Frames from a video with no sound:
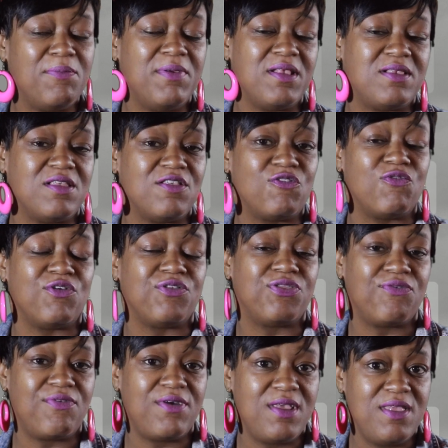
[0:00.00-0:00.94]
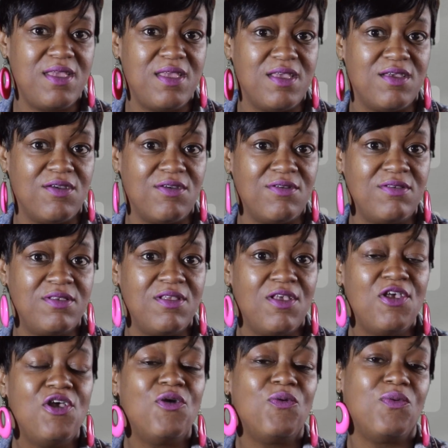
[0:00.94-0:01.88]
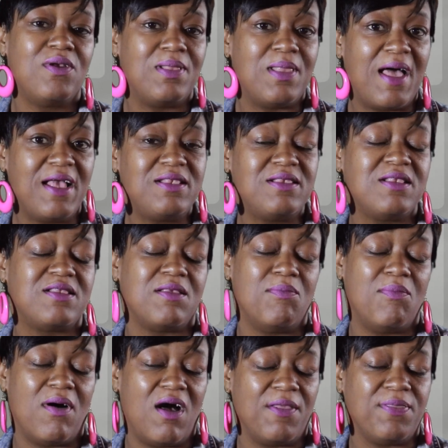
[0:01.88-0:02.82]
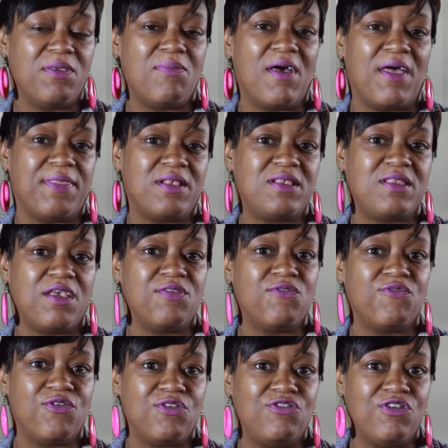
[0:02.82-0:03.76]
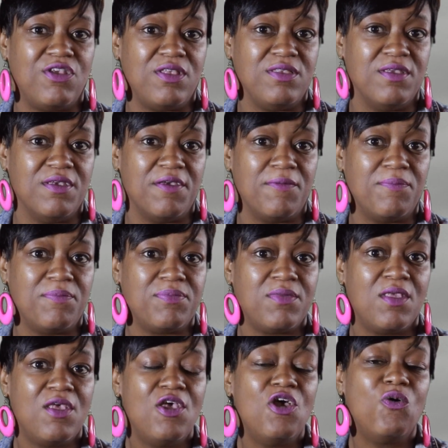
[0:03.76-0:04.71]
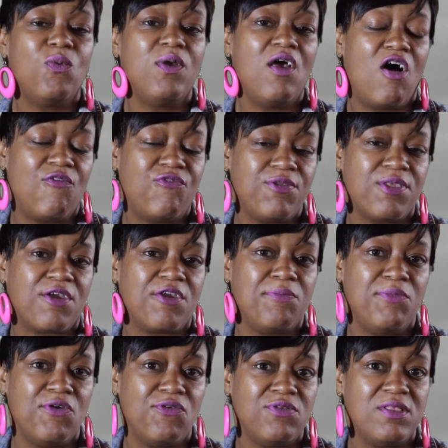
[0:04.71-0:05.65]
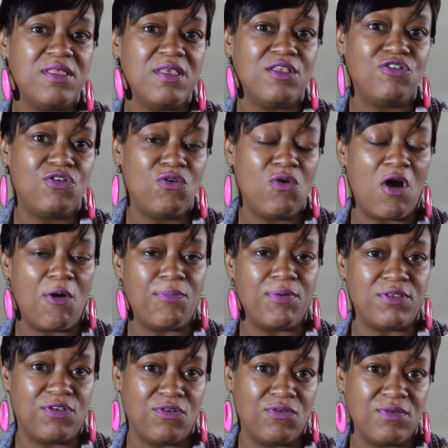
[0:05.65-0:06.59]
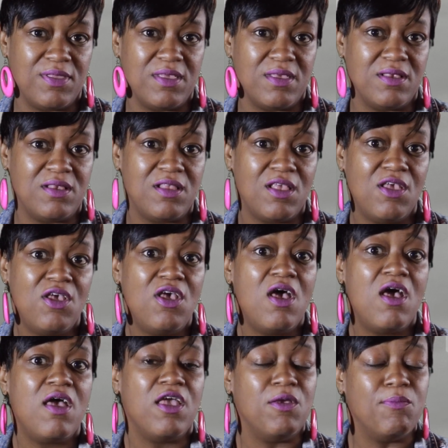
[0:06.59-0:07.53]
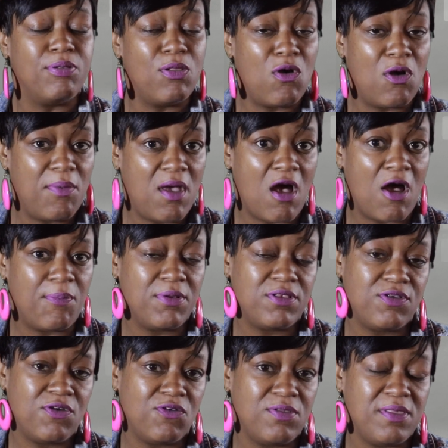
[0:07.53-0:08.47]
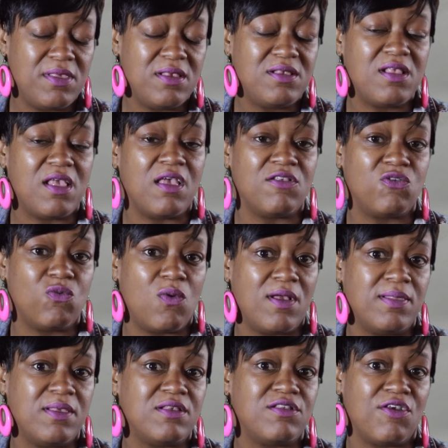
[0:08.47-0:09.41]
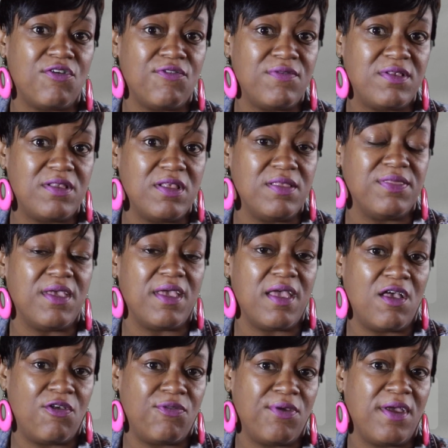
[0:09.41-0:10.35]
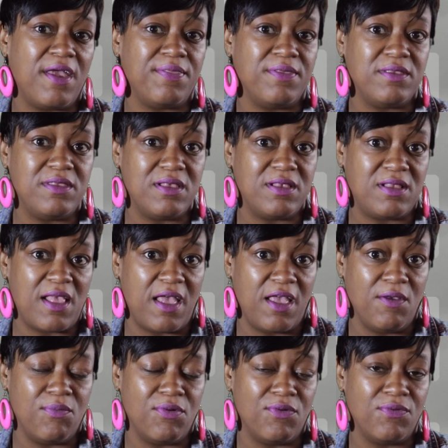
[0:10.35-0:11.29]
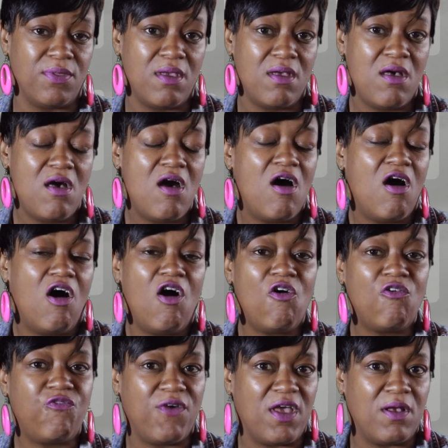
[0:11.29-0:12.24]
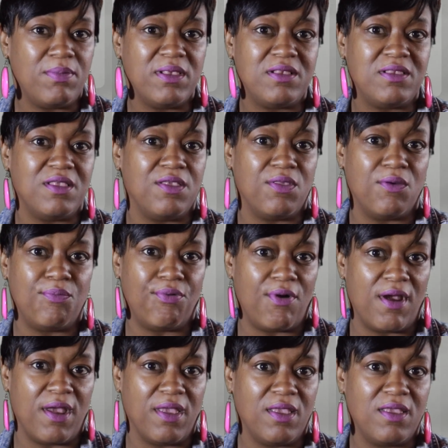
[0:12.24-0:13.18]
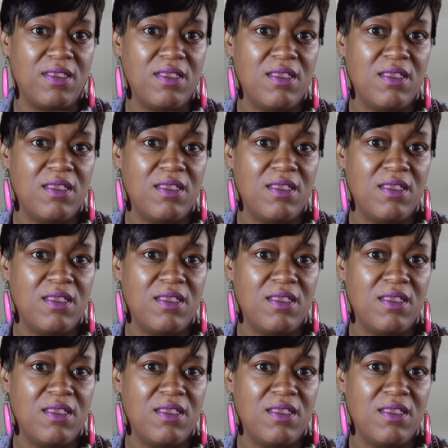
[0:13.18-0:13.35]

in business for 3 years. We're licensed and bonded by the state of Virginia. We offer the community two opportunities, employment opportunities as well as servicing the elder and the disabled. All families need a break.